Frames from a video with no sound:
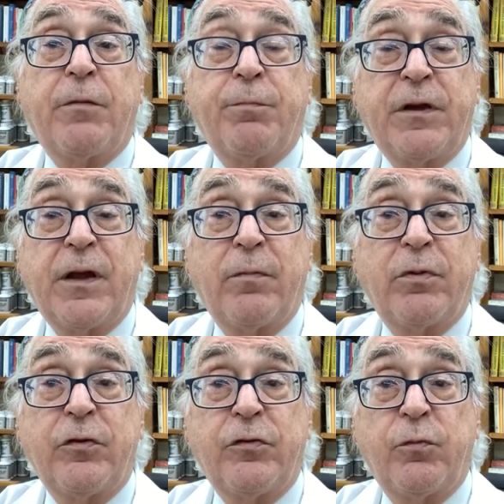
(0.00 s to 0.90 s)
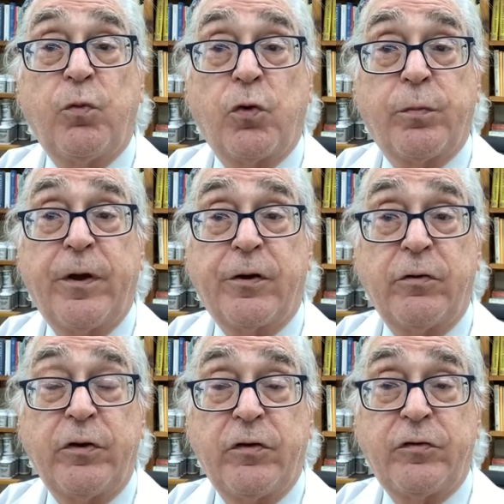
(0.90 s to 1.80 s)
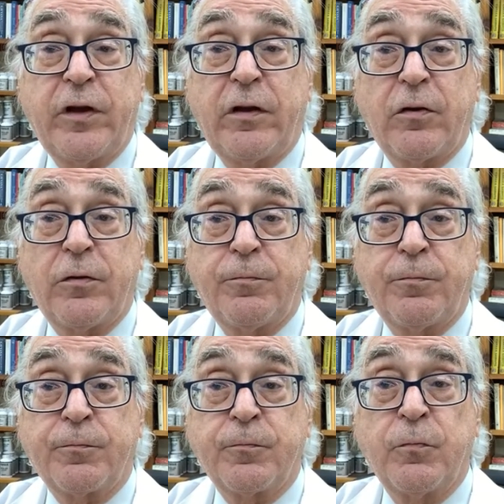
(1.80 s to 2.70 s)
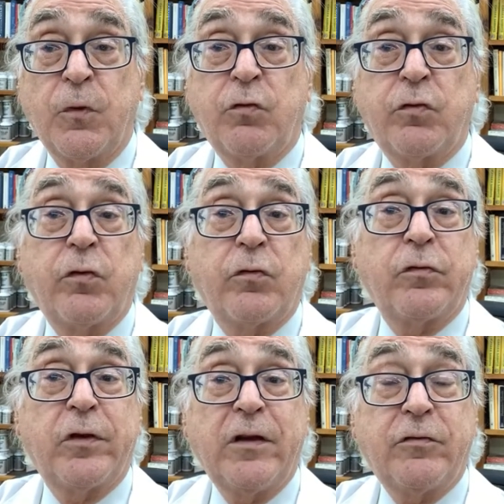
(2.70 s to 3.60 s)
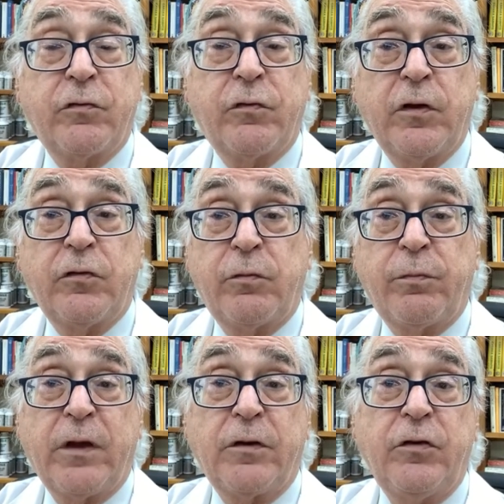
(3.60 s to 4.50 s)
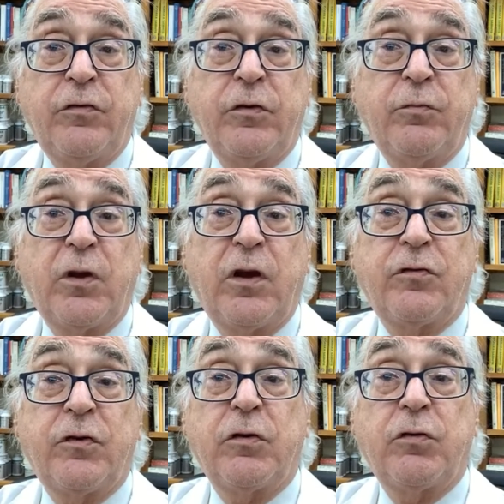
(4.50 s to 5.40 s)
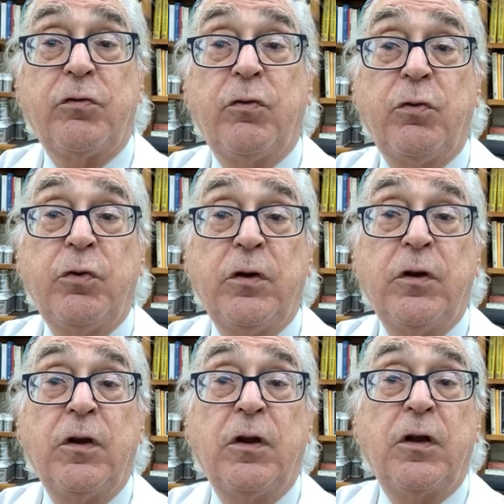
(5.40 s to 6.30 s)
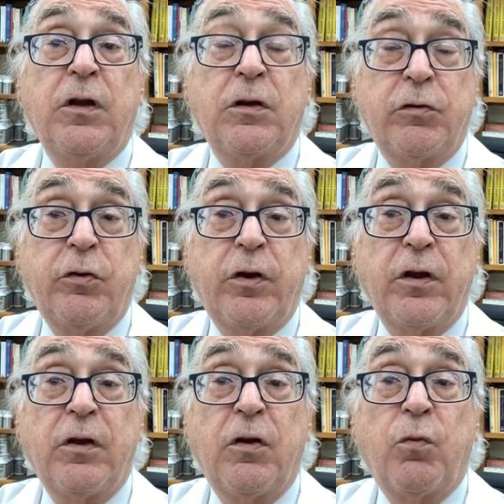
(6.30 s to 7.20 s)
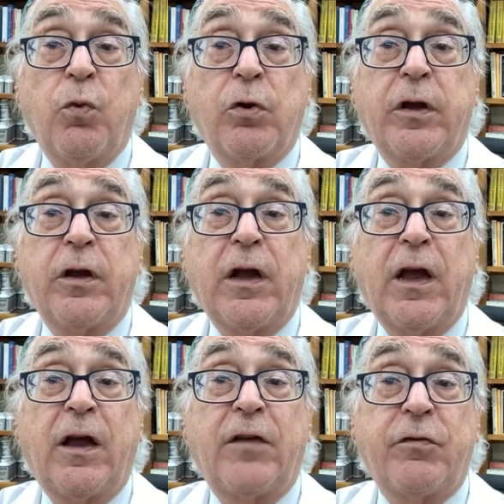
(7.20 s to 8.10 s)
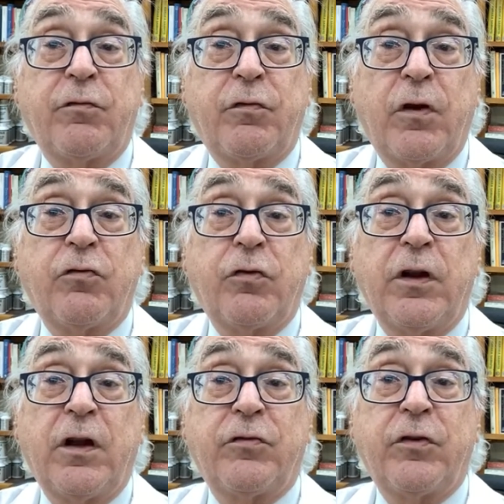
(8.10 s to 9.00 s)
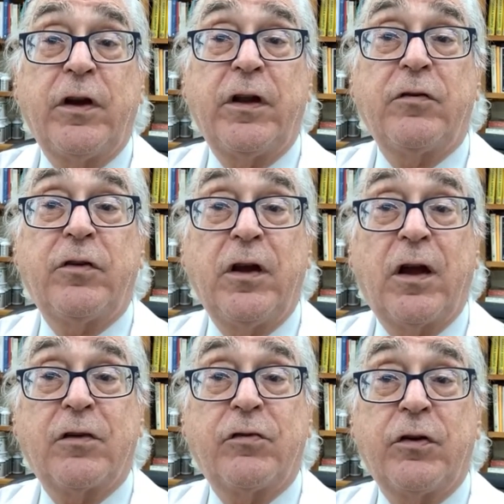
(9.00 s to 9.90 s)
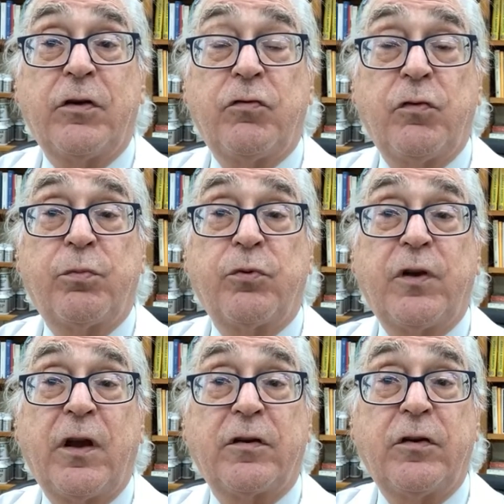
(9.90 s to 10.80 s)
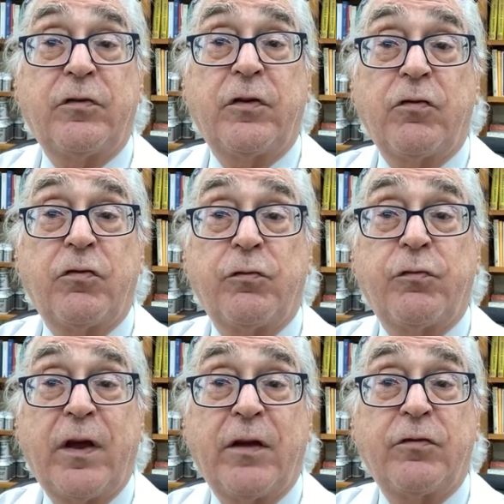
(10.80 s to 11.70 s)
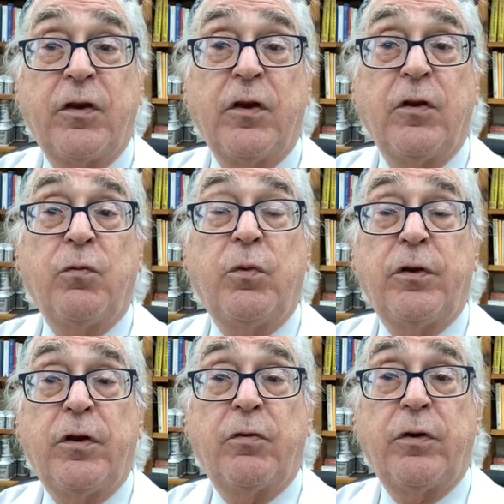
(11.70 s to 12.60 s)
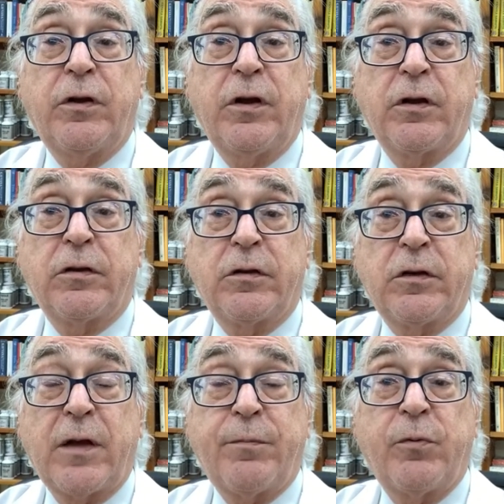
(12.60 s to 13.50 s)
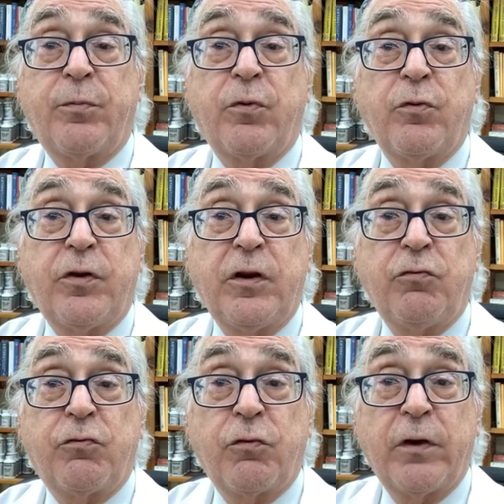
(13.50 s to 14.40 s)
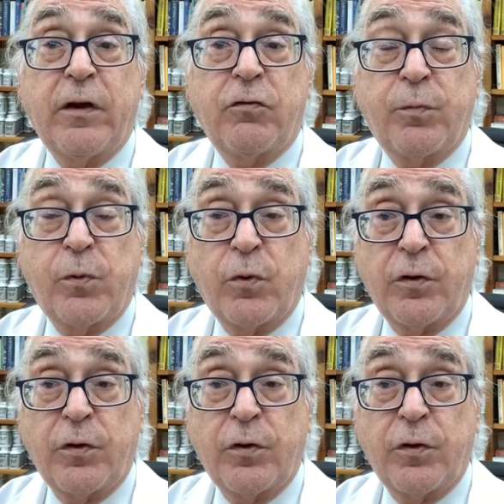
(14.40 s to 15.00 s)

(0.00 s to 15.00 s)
metabolism work better in the cell. So there's lots of things that magnesium does, include, including working as and functioning as an antioxidant to protect essential fats when they're in lipoprotein transport.